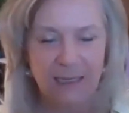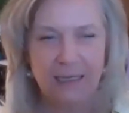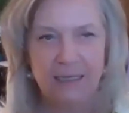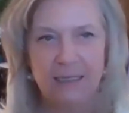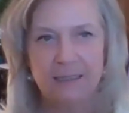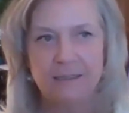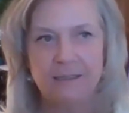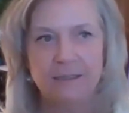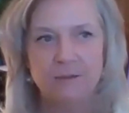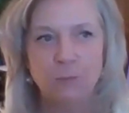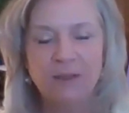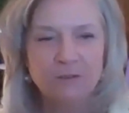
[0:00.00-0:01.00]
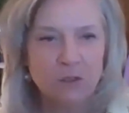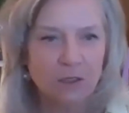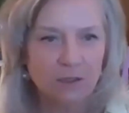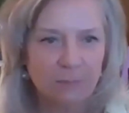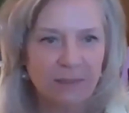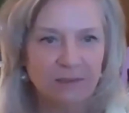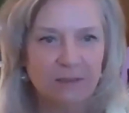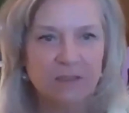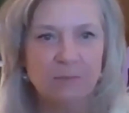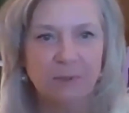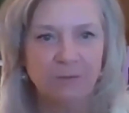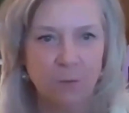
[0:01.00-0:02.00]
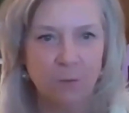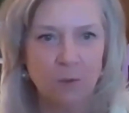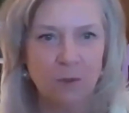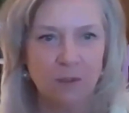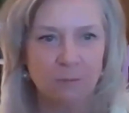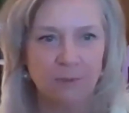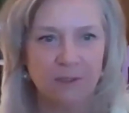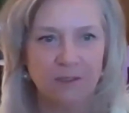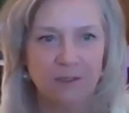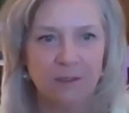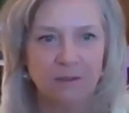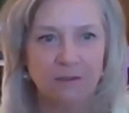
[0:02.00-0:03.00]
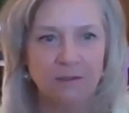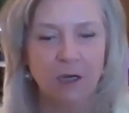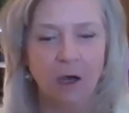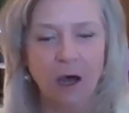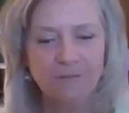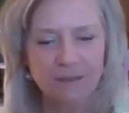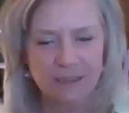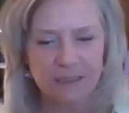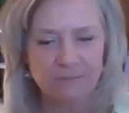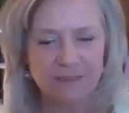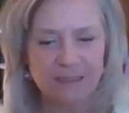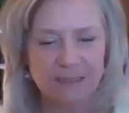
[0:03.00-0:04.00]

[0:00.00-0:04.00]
And we've talked about this before, but oftentimes it